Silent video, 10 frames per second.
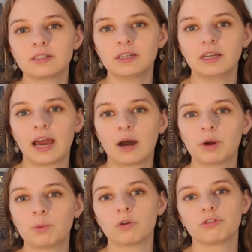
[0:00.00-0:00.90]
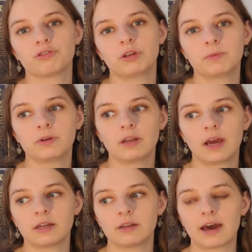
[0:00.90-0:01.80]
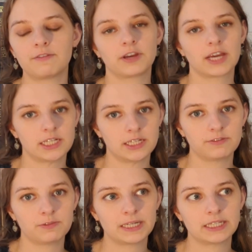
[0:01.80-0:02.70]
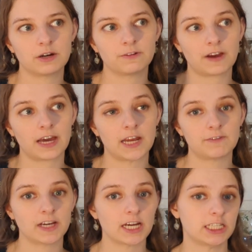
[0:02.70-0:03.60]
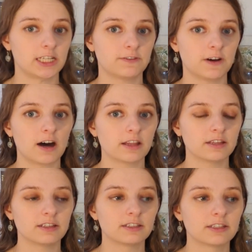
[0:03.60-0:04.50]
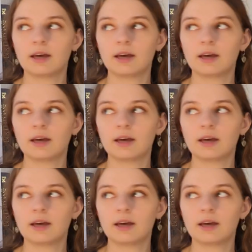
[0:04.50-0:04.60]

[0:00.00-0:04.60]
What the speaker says: in how I want treatment, and advocating for myself and advocating for others,